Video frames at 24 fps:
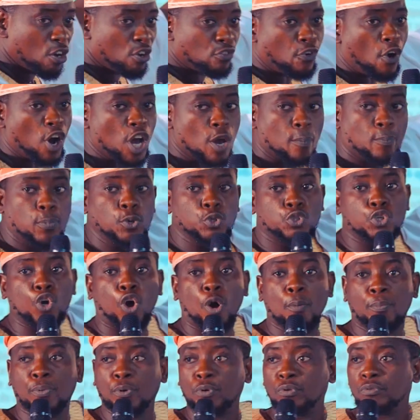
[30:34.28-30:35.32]
for a
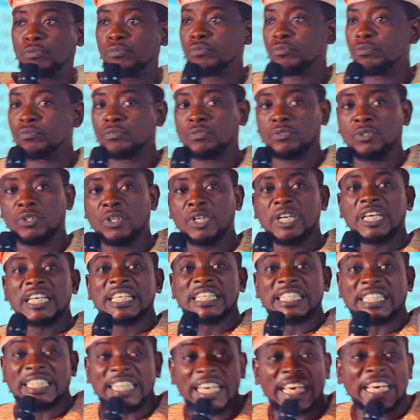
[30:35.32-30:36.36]
push-up.
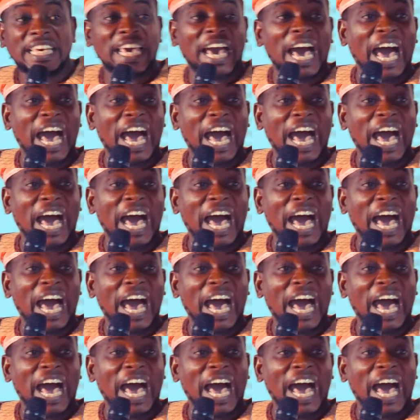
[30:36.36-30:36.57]
Seek